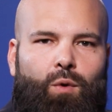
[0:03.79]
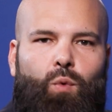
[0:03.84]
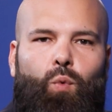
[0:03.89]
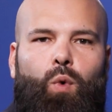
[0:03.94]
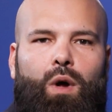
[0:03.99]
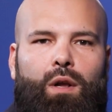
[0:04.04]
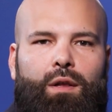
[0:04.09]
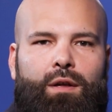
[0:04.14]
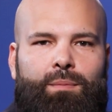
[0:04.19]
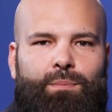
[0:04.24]

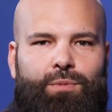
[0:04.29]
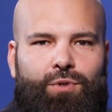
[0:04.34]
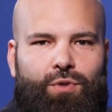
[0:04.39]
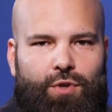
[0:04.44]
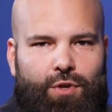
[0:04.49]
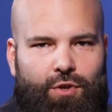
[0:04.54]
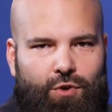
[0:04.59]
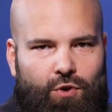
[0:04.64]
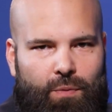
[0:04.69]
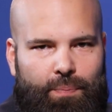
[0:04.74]
Welcome to
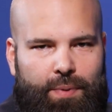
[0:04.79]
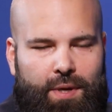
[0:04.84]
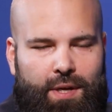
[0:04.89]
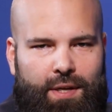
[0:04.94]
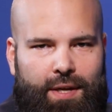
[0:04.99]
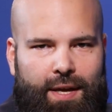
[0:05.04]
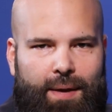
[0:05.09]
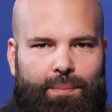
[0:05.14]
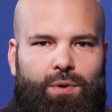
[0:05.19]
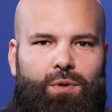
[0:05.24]
the European
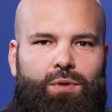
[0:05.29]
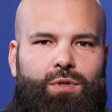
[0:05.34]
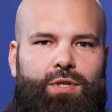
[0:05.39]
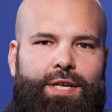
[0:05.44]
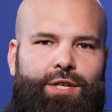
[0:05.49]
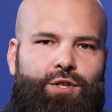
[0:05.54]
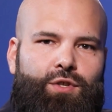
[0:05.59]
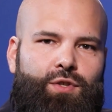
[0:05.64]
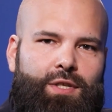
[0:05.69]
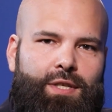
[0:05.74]
Chemicals
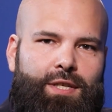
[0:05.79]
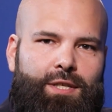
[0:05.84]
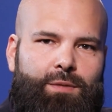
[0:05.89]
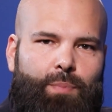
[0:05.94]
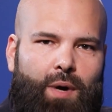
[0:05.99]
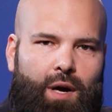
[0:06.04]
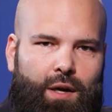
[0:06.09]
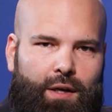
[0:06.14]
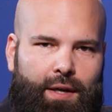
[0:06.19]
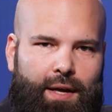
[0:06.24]
Agency's
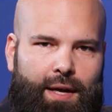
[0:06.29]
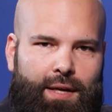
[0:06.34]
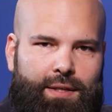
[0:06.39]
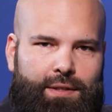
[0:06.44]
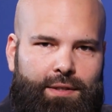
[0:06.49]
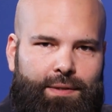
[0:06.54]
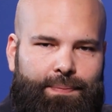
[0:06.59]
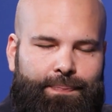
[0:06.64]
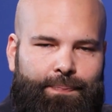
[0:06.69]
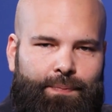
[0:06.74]

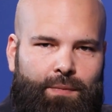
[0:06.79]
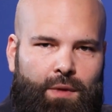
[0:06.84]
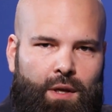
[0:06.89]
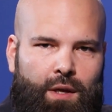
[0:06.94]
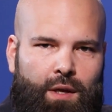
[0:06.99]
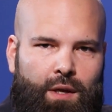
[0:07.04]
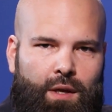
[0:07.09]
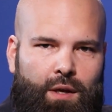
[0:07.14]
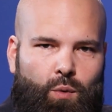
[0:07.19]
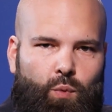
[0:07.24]
podcast.
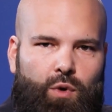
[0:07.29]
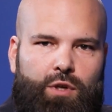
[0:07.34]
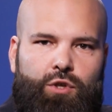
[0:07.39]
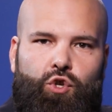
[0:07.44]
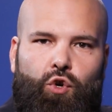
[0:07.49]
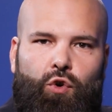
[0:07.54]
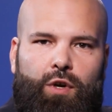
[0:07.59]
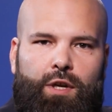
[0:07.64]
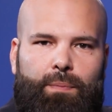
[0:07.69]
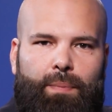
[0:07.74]
We're
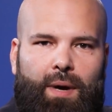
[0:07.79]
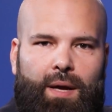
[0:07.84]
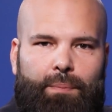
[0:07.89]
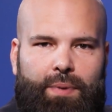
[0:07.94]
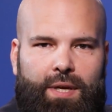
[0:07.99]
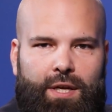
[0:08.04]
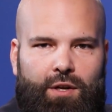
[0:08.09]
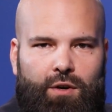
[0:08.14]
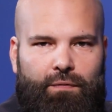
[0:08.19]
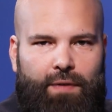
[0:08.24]
joined by
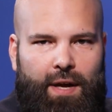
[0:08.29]
Peter